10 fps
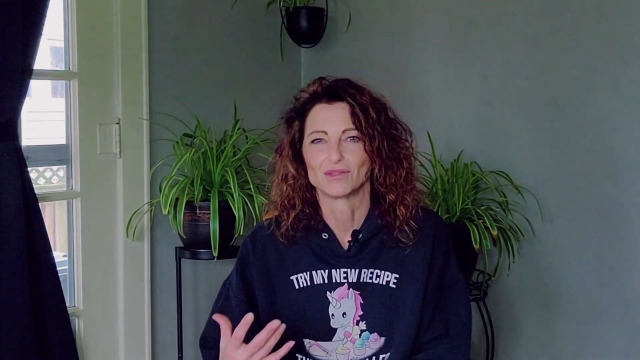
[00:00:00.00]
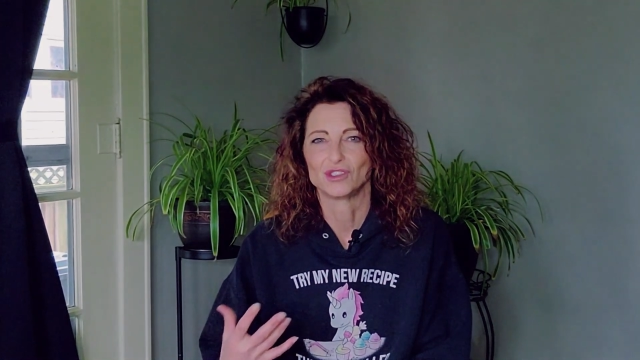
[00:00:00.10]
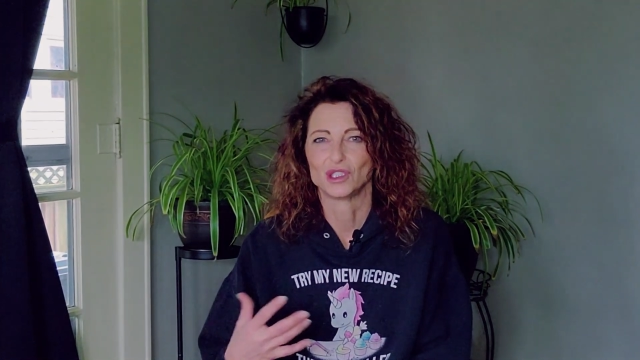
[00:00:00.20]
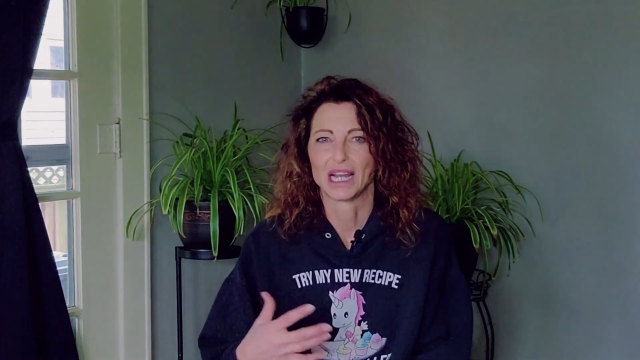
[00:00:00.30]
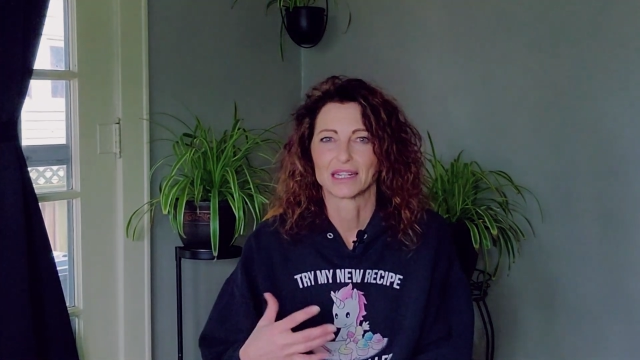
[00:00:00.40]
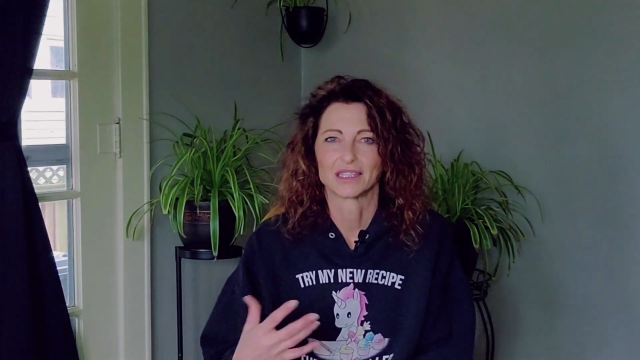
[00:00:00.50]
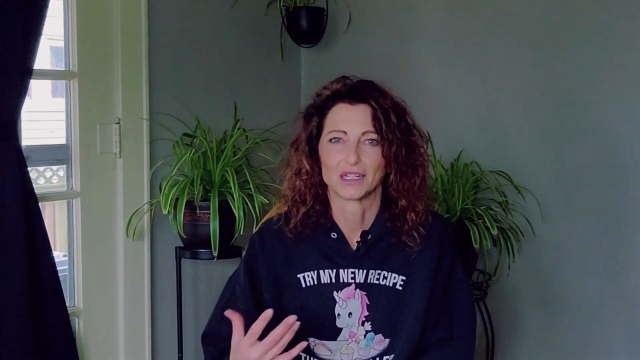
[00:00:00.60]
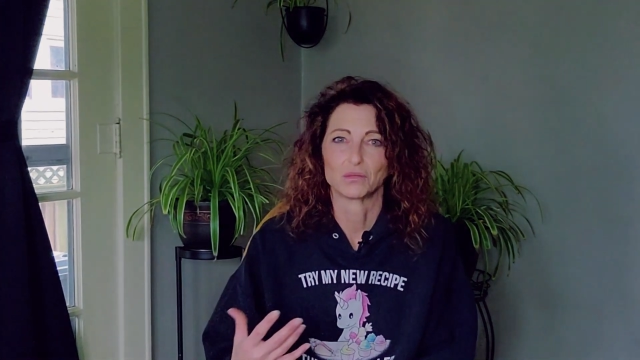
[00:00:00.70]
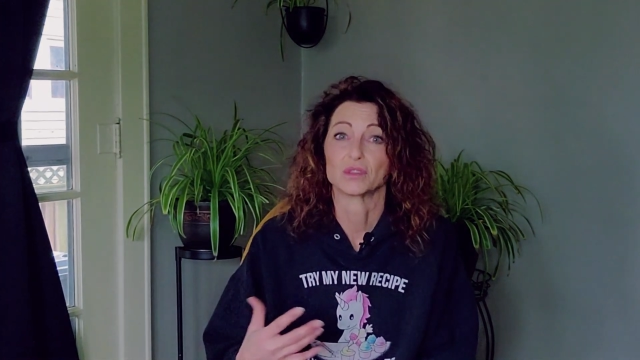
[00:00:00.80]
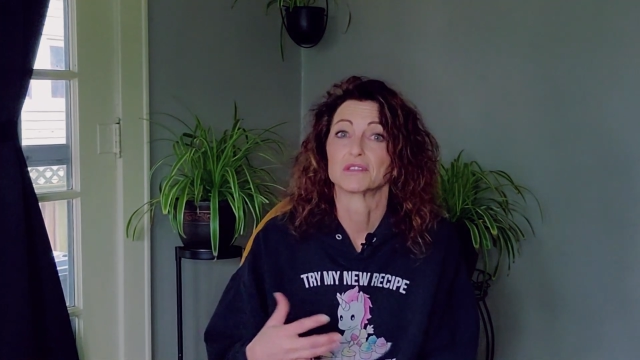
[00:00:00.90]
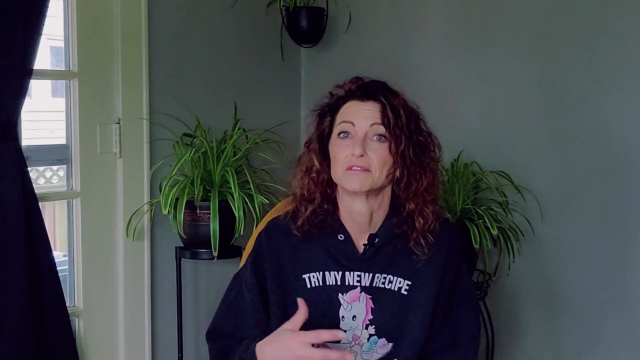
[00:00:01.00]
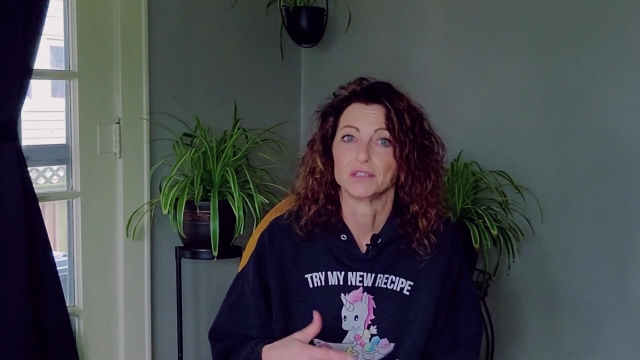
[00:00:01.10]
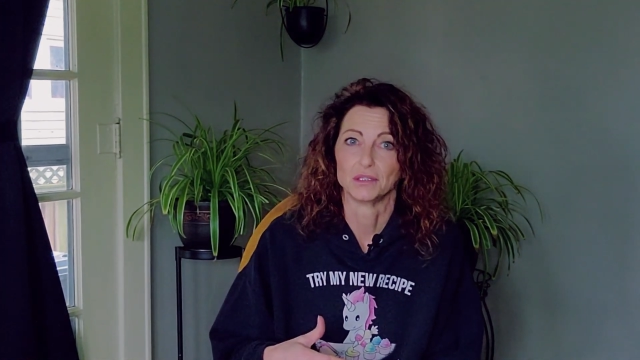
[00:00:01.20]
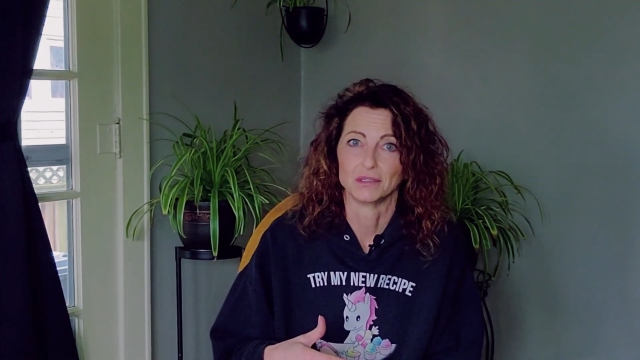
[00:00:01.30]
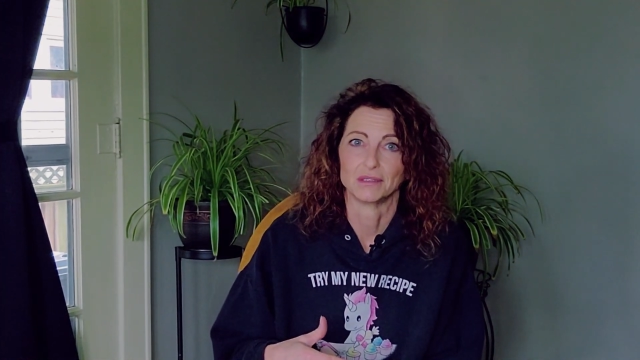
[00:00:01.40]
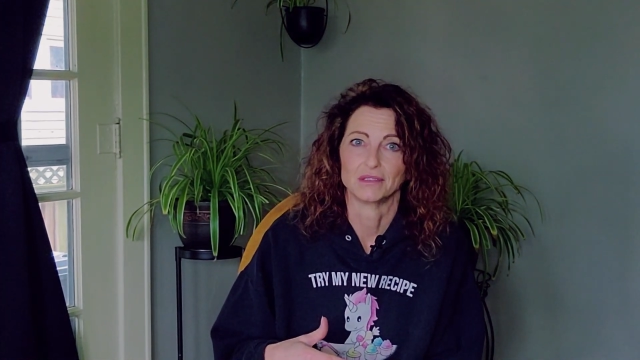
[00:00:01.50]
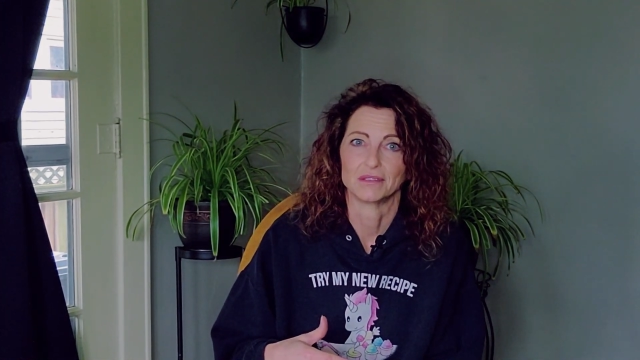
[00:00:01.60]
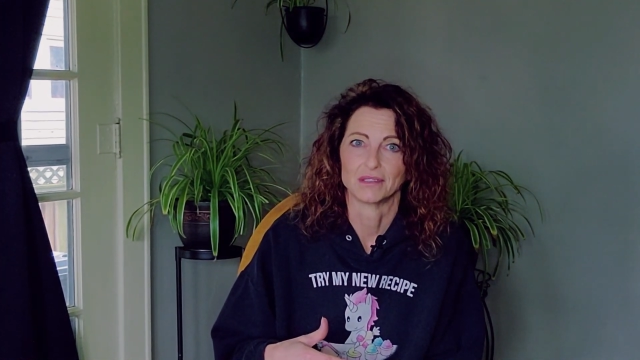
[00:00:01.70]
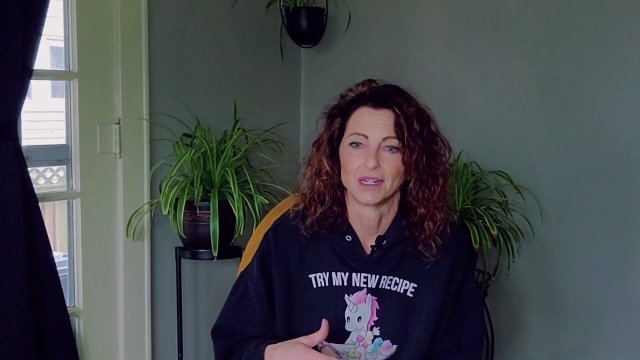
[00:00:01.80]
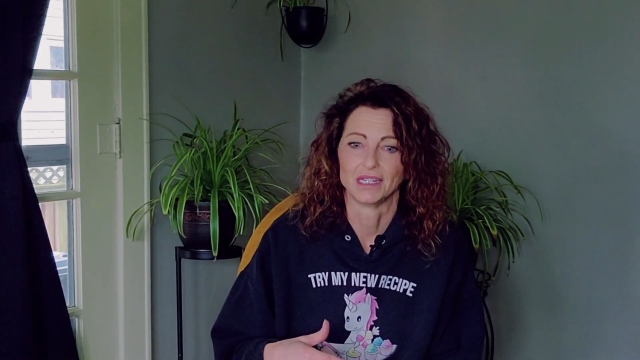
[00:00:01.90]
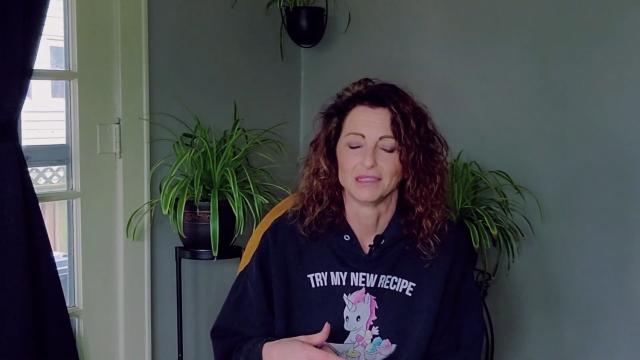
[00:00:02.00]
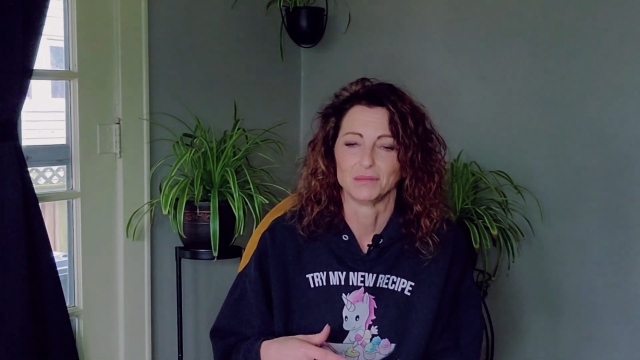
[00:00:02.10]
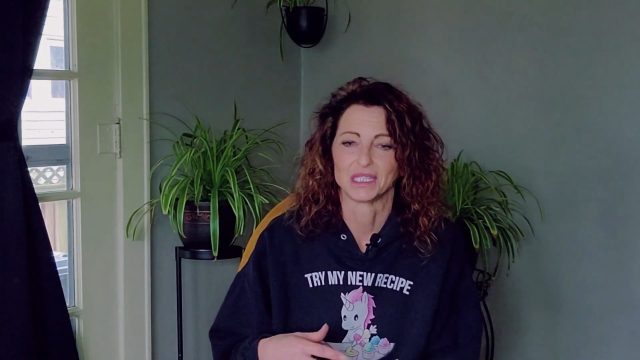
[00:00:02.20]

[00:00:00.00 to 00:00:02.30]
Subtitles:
jacked up with the food, right?